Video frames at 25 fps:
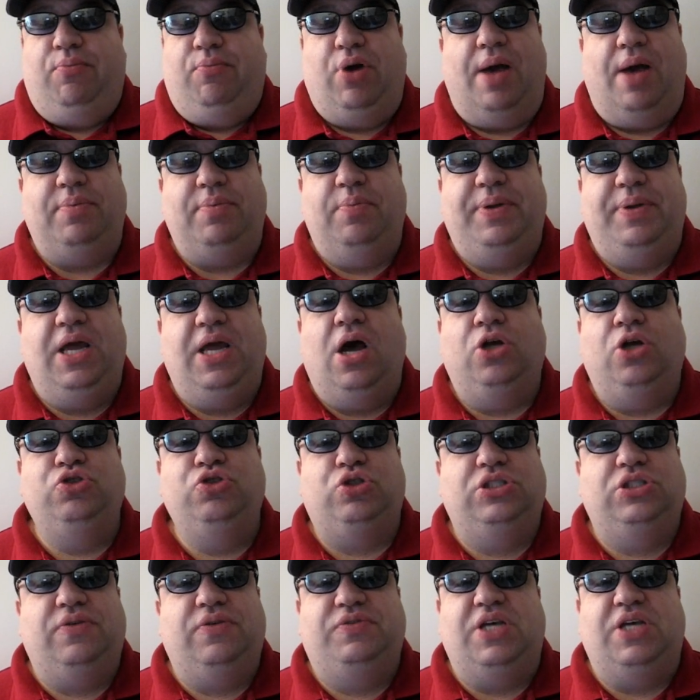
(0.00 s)
probably
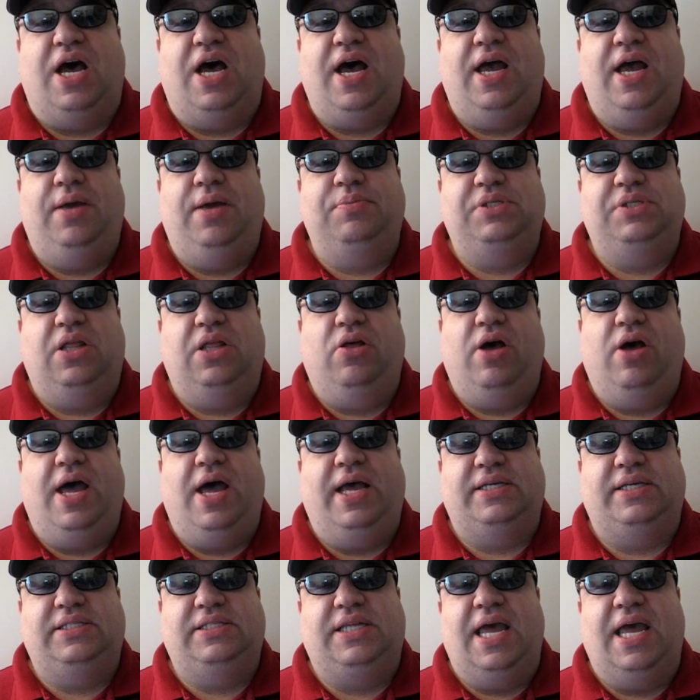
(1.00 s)
hundreds of times in the
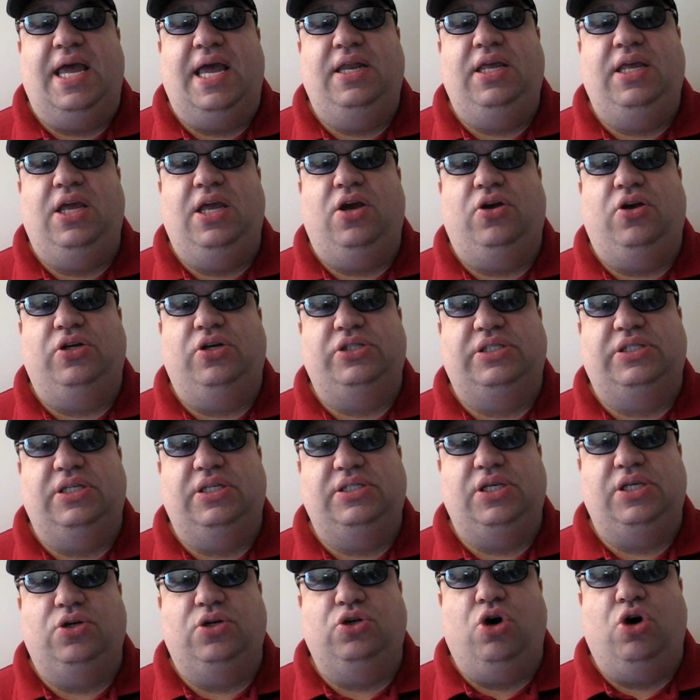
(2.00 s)
last 10 years
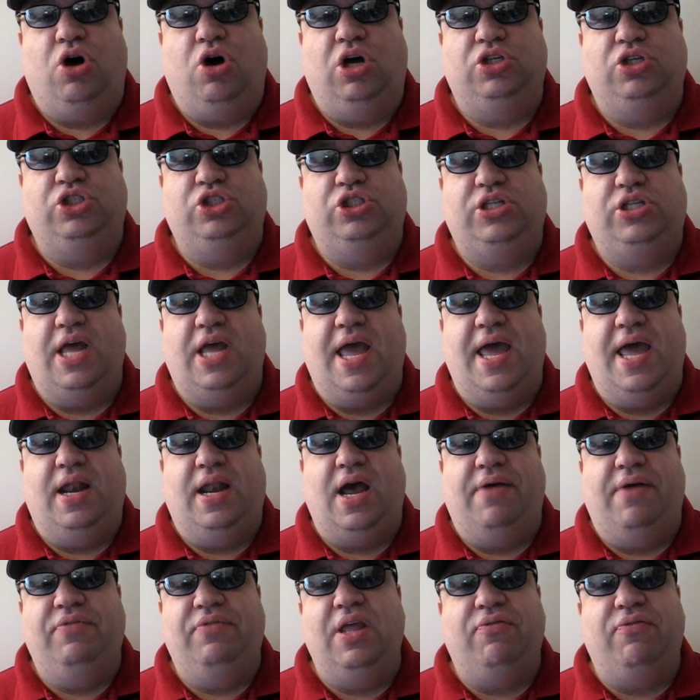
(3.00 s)
since it launched, and
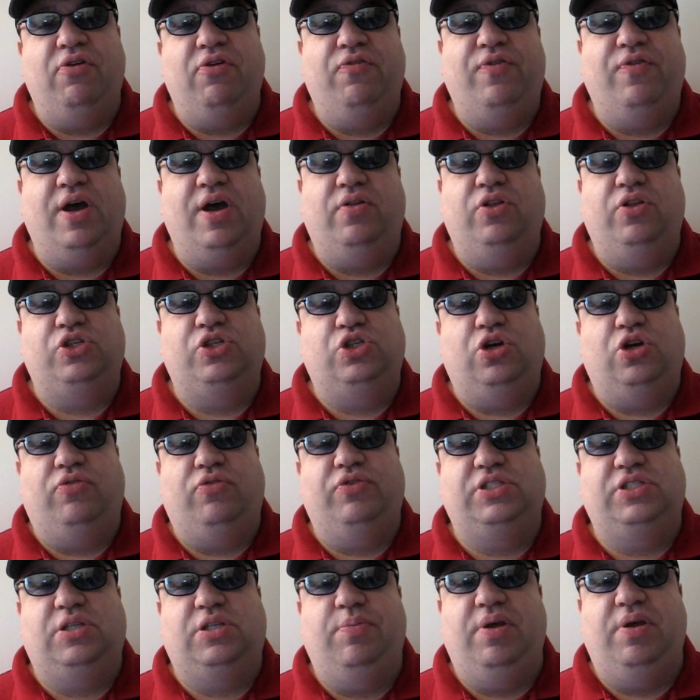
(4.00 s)
I've never found the
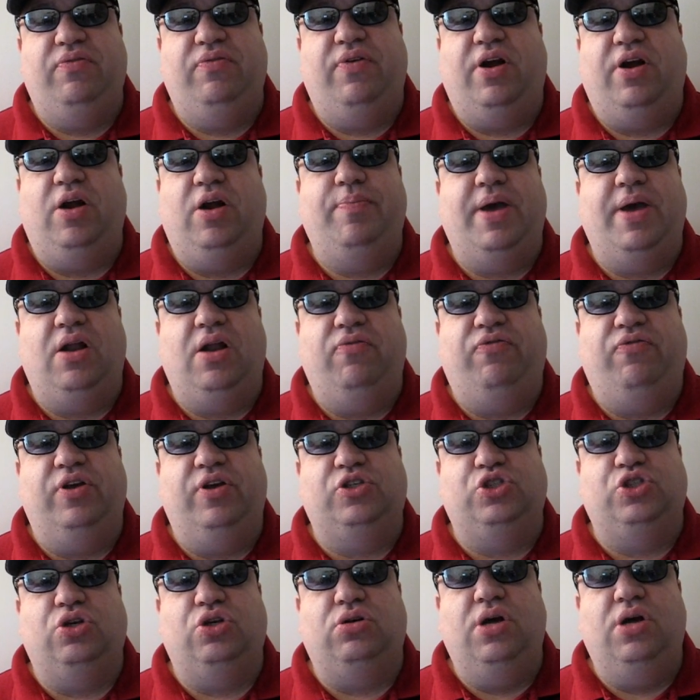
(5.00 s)
service to be very
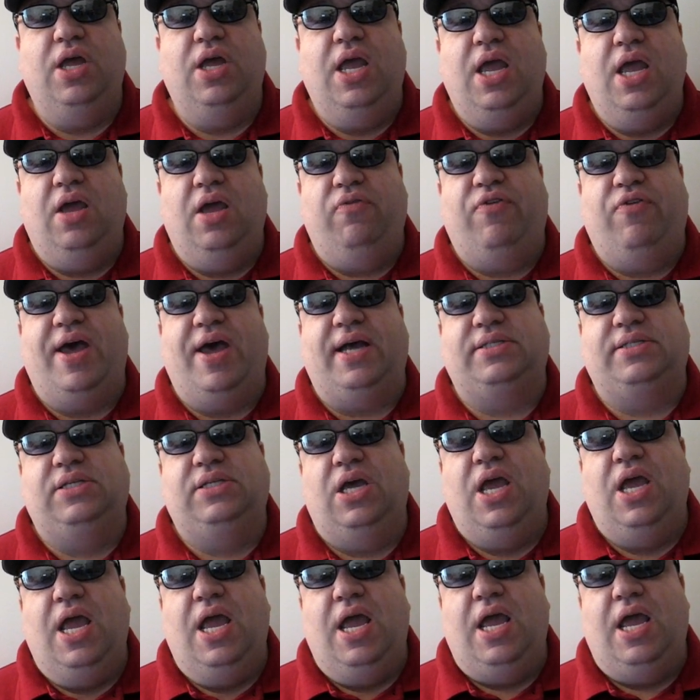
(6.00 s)
beneficial. In fact,
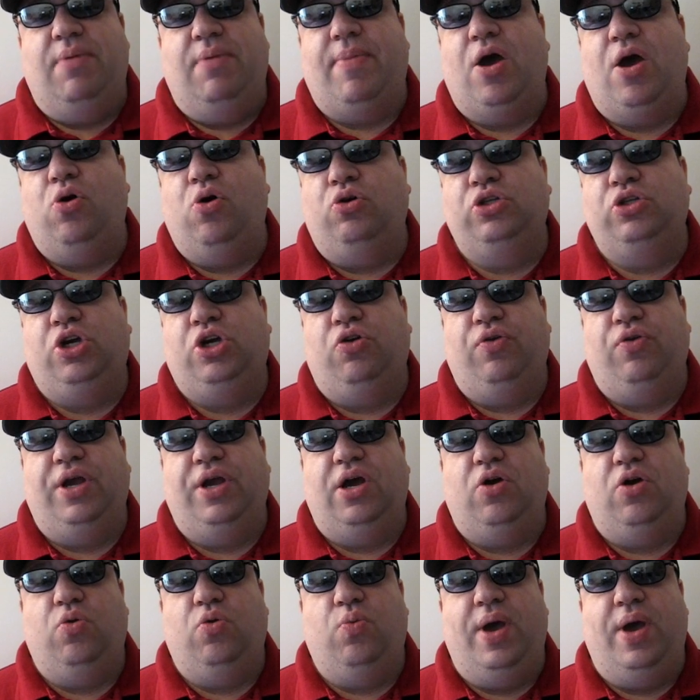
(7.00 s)
in my old
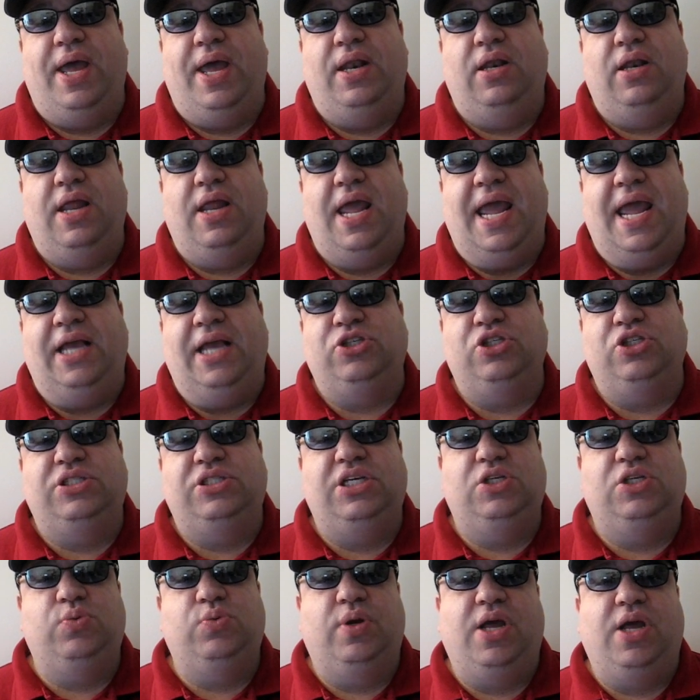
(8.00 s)
career, when
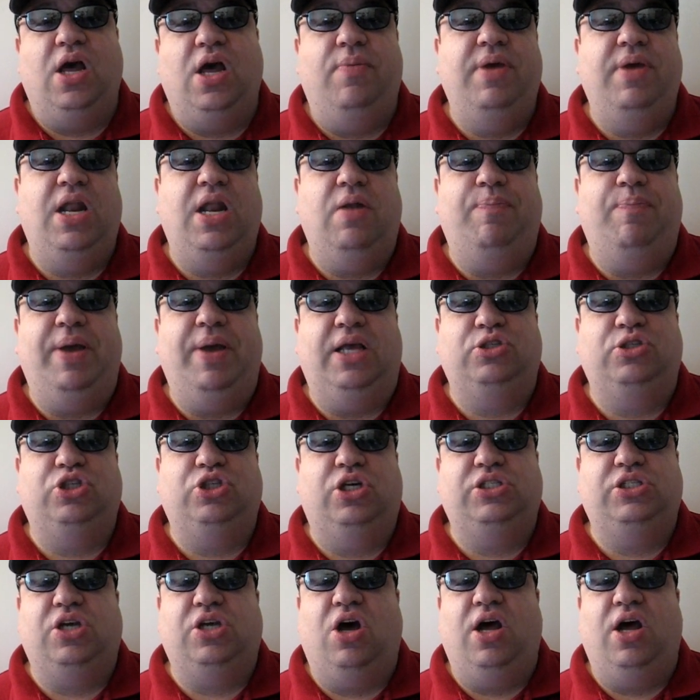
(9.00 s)
agencies would come in and pitch
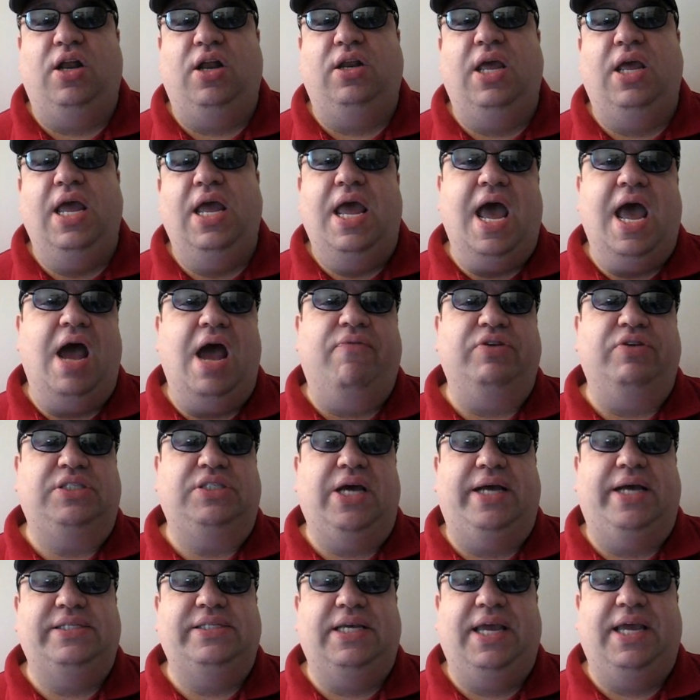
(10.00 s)
us on
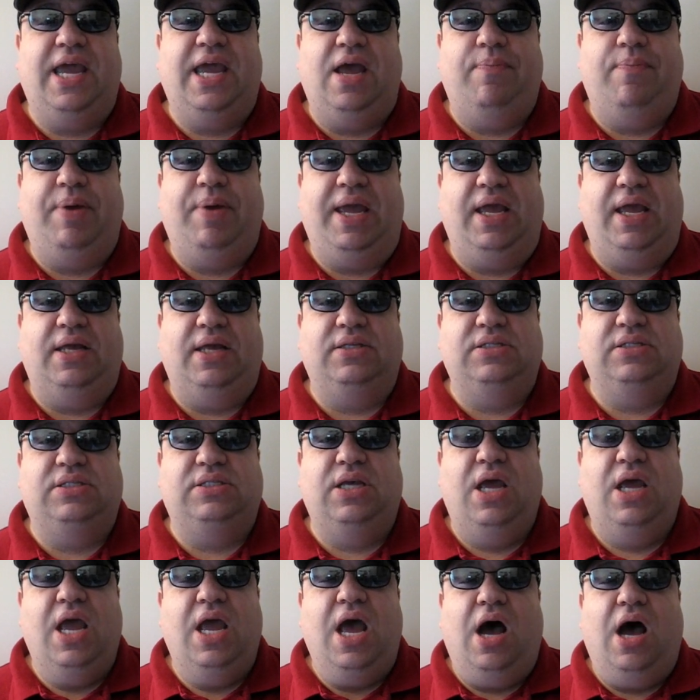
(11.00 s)
advertising campaigns,
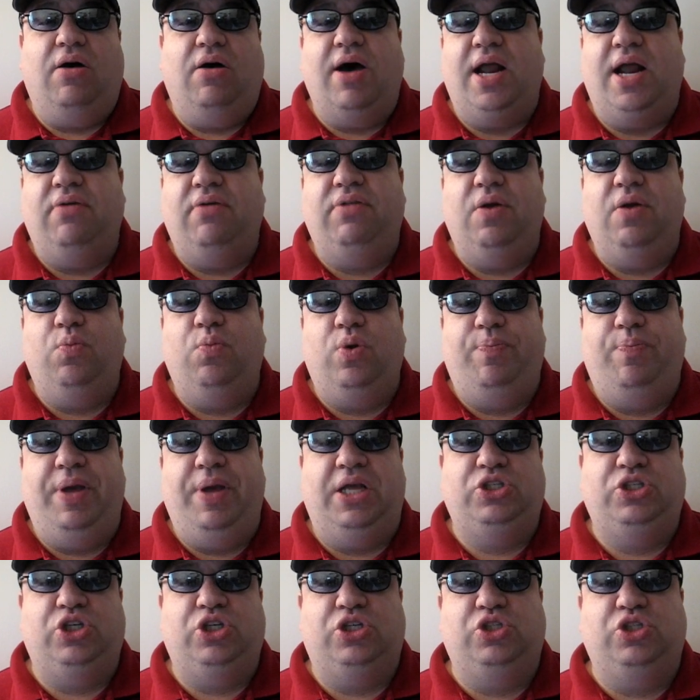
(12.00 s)
a lot of them would
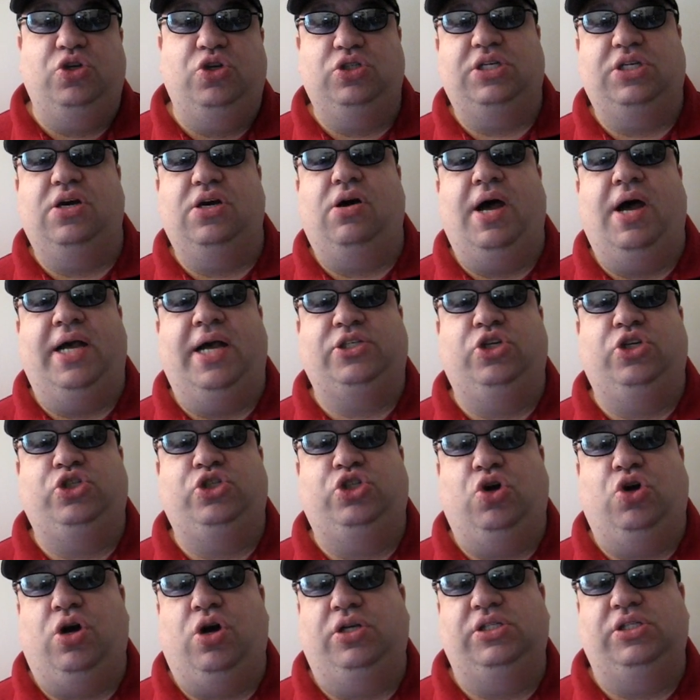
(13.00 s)
pitch us using Alexa
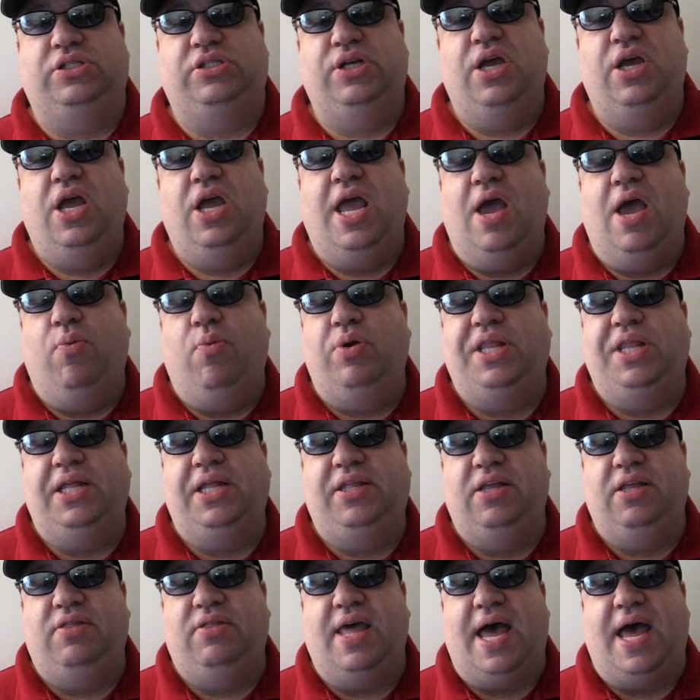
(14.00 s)
charts, and when they
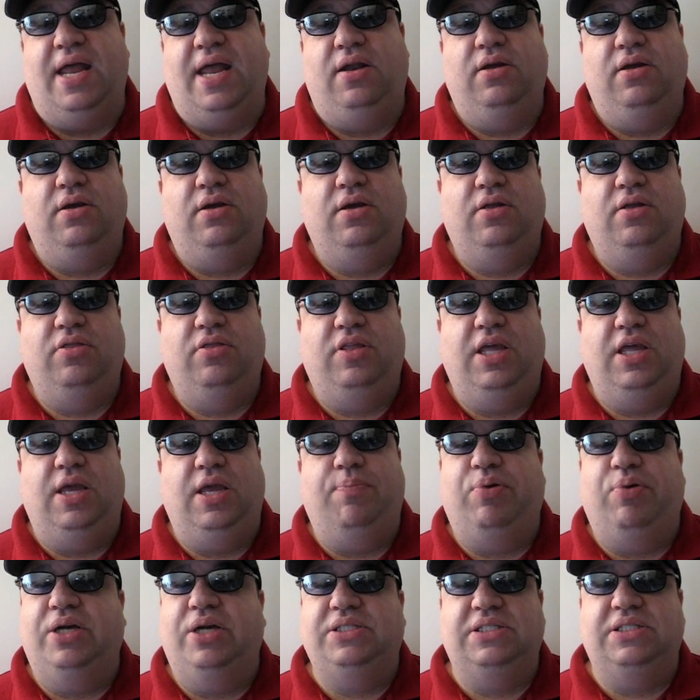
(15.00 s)
did that, the
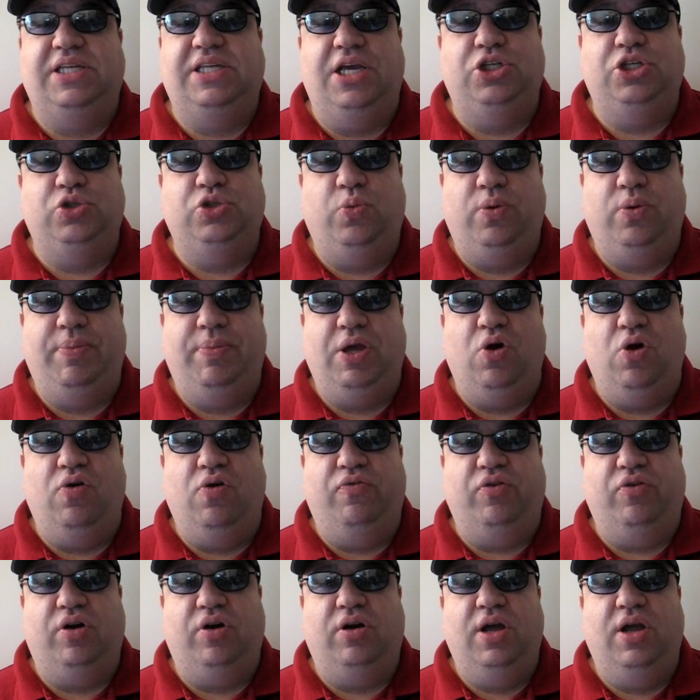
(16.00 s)
presentation would be
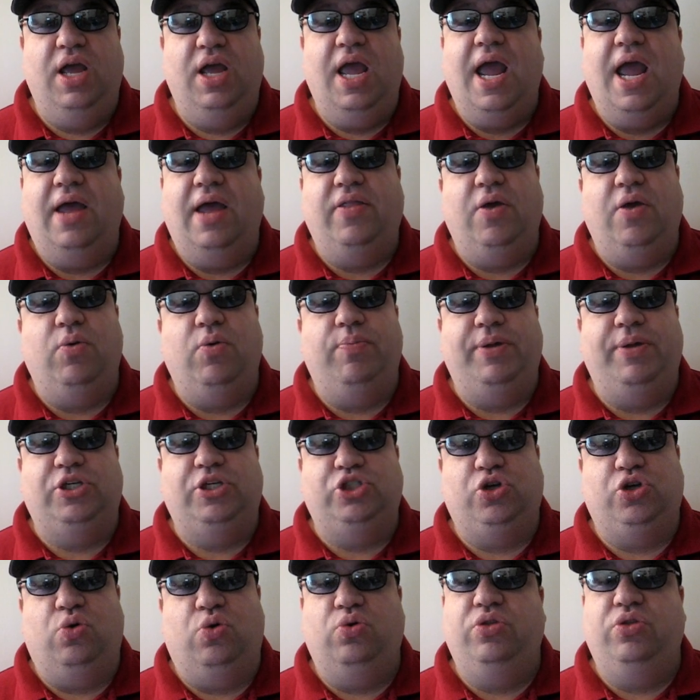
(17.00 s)
over and they would be
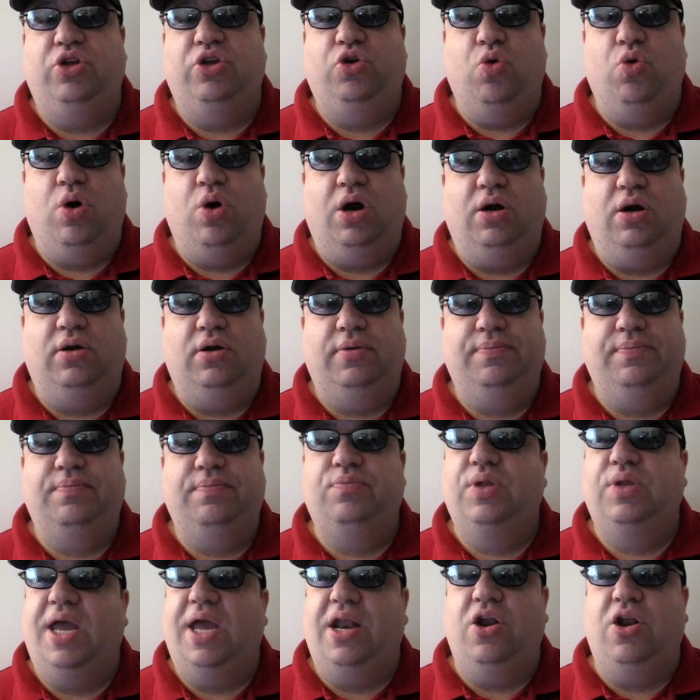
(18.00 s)
shown the door.
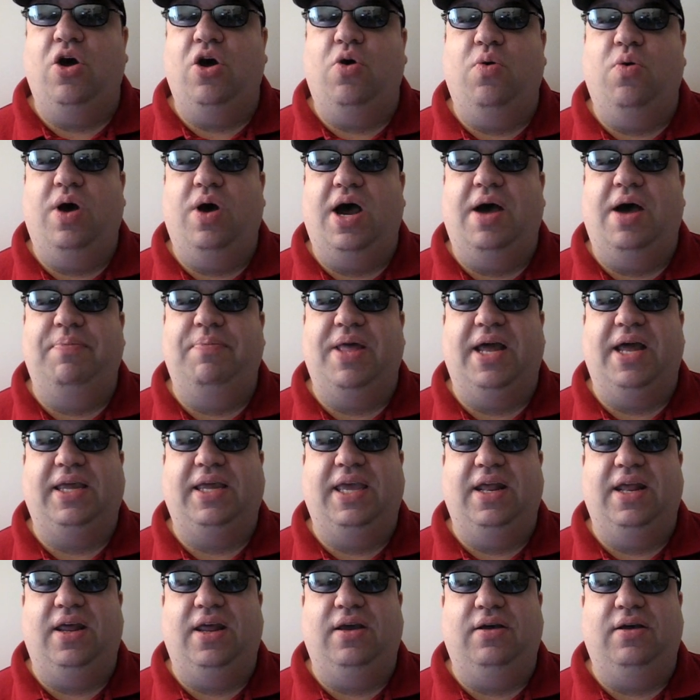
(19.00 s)
And no, I'm not
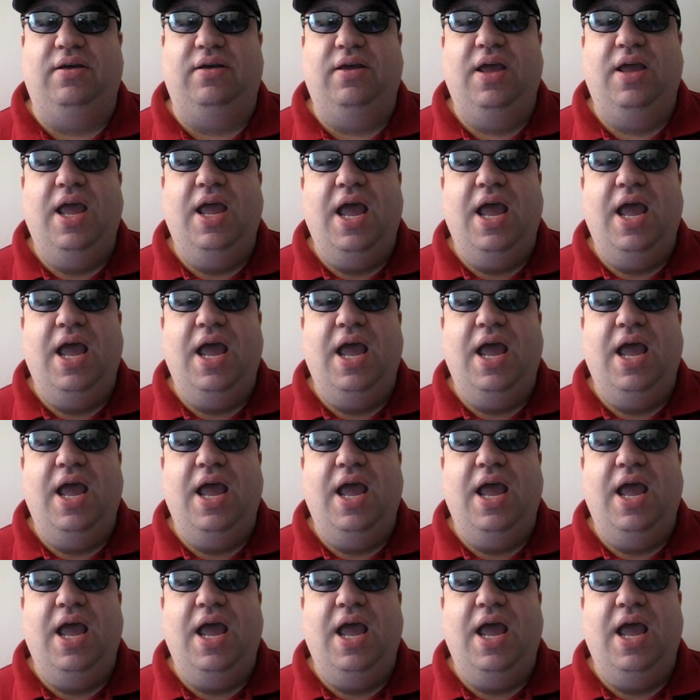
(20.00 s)
kidding.